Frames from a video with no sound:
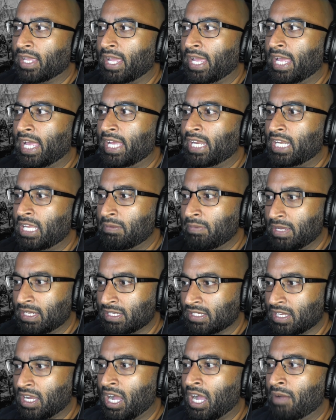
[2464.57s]
And he
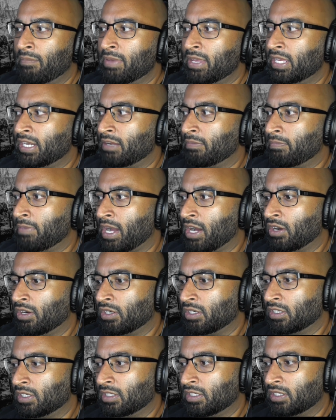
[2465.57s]
makes a comment
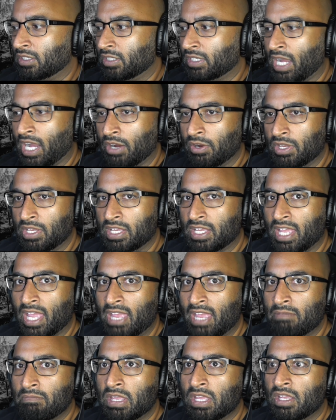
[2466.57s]
about how he
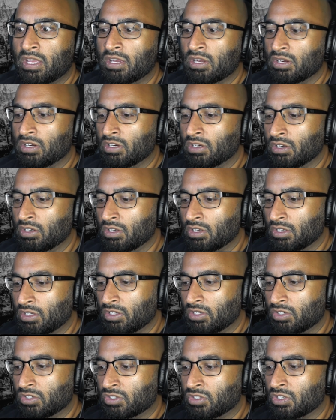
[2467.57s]
came here
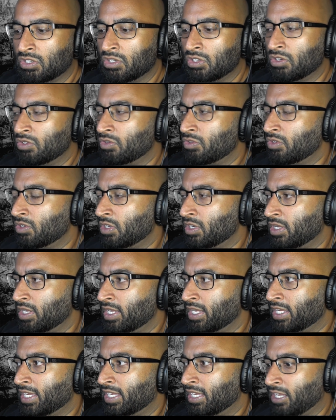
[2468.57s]
to
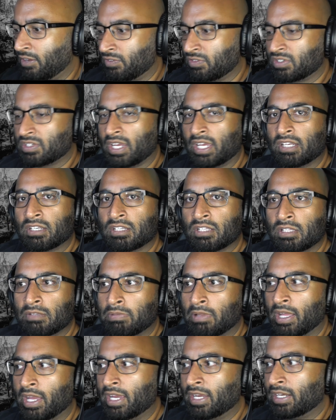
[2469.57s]
give sight to the
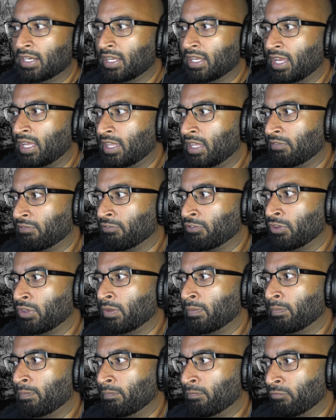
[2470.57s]
blind, and then for
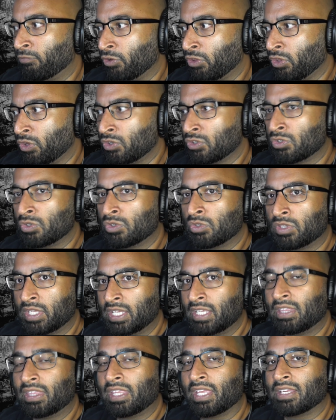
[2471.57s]
the for those who
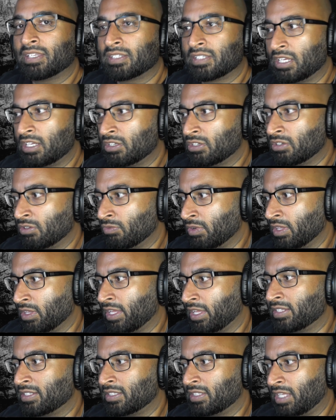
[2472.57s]
think they see to
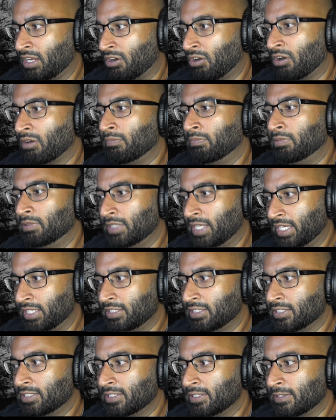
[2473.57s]
realize that they are
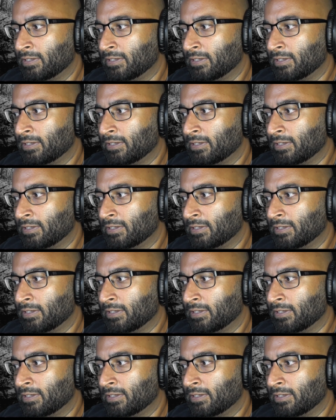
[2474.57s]
blind.